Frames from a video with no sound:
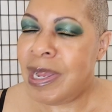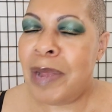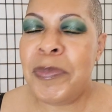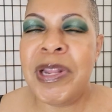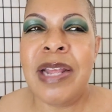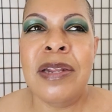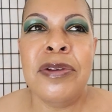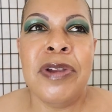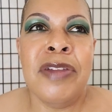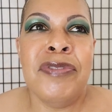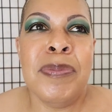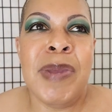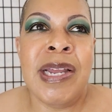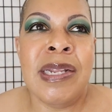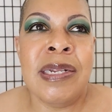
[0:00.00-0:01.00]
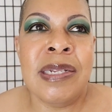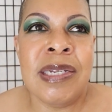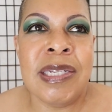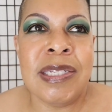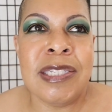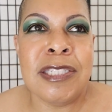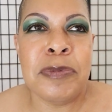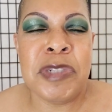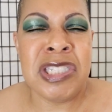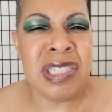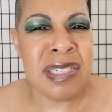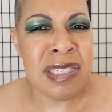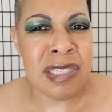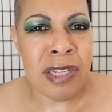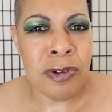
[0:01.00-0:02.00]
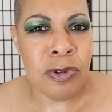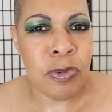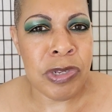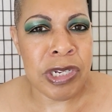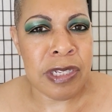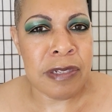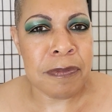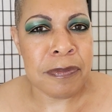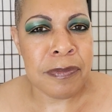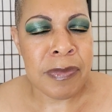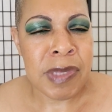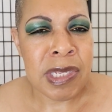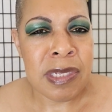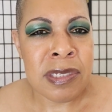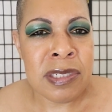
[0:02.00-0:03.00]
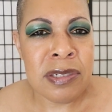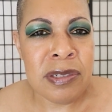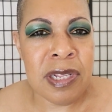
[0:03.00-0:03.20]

I mean, I know everybody does, but she's subtle with it. She...